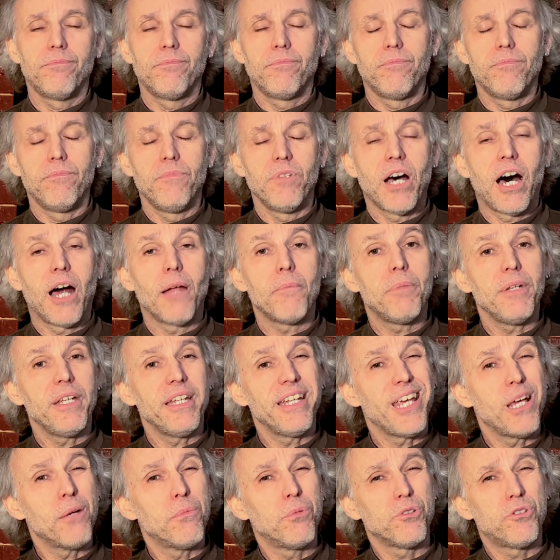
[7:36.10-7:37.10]
not
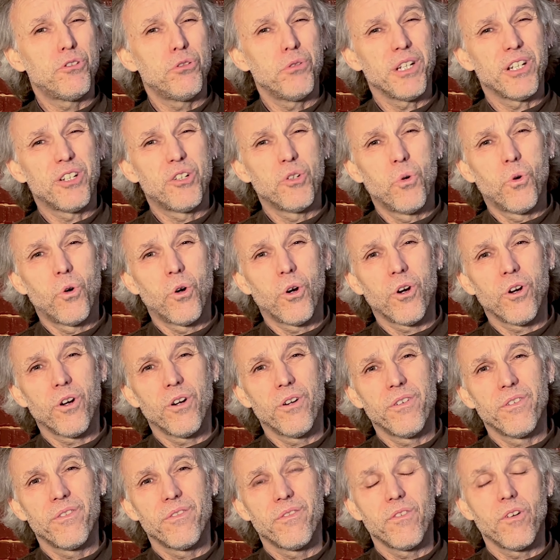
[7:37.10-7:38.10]
being able to
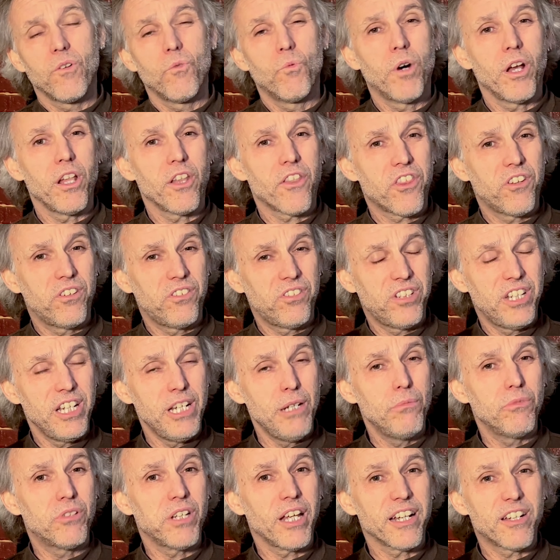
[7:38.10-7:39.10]
ignore what
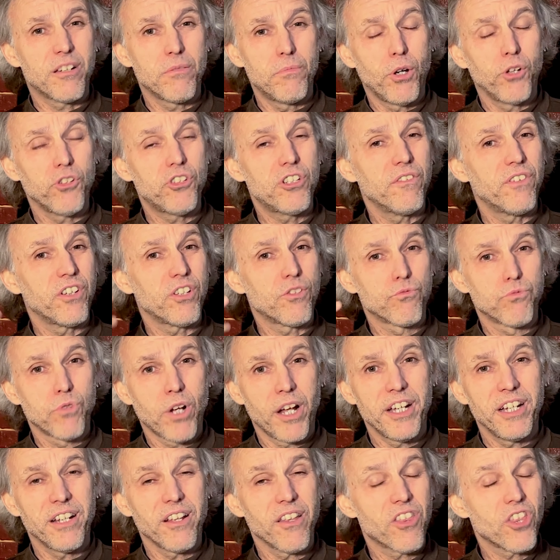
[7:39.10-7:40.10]
seems like to most of us
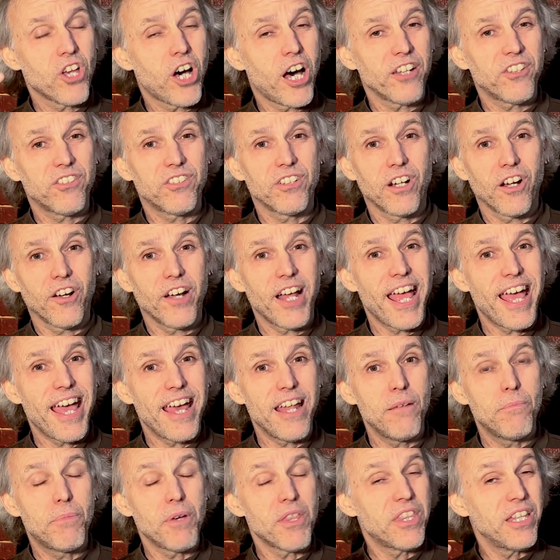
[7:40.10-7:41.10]
running thoughts in our
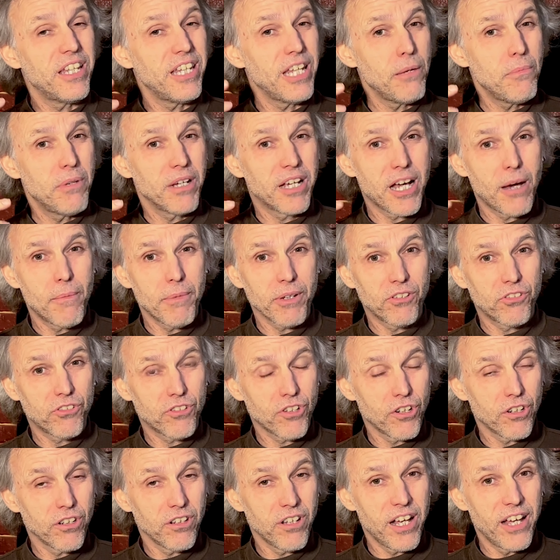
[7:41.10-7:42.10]
head, but then they become
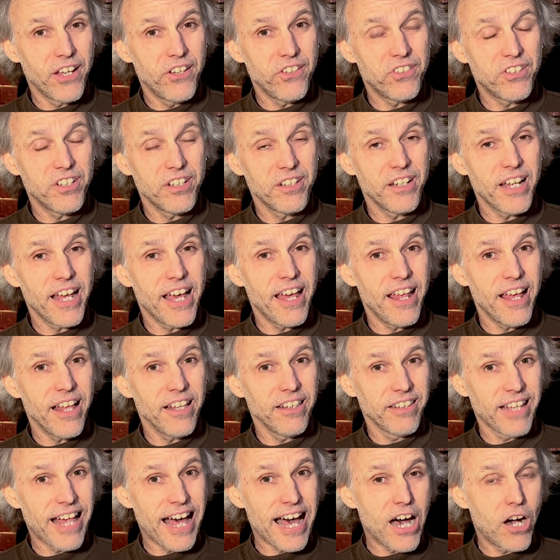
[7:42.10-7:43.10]
externalized and
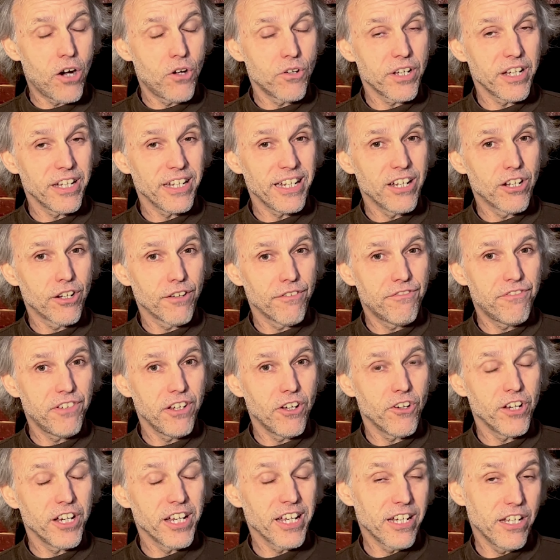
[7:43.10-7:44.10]
loud and
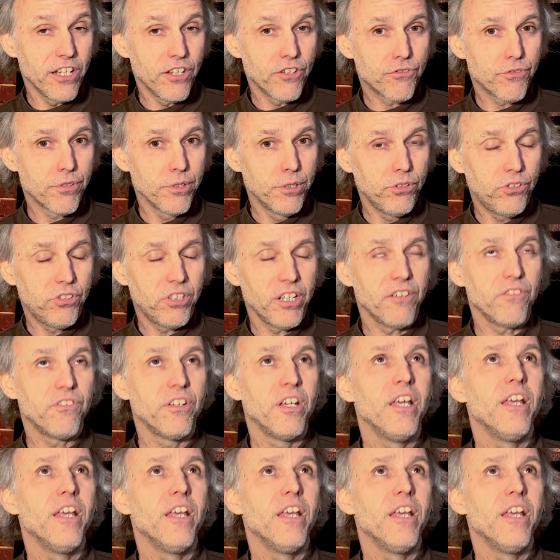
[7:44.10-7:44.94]
interfering and intrusive,